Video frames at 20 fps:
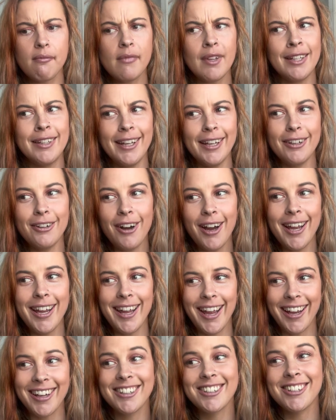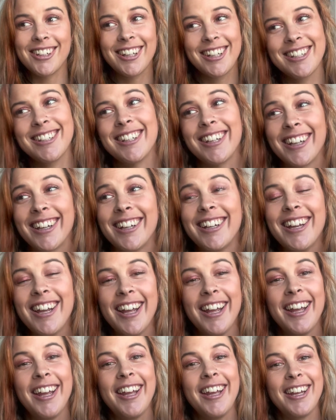And that guy actually said
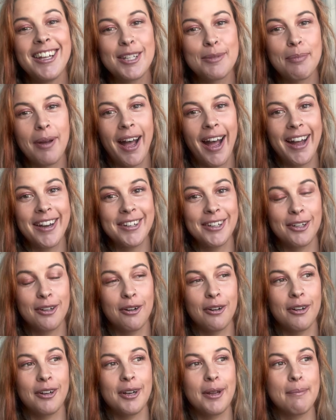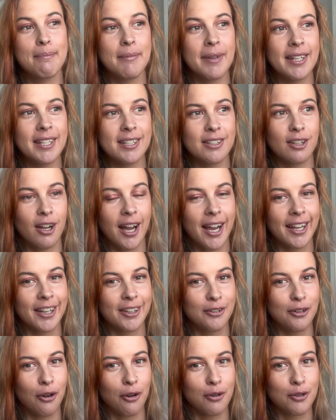his partner got
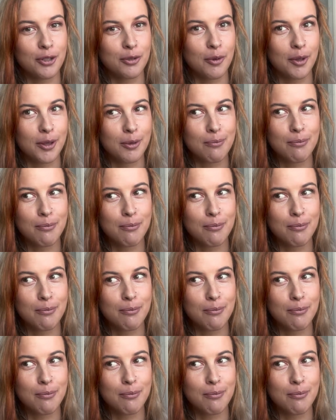misdiagnosed with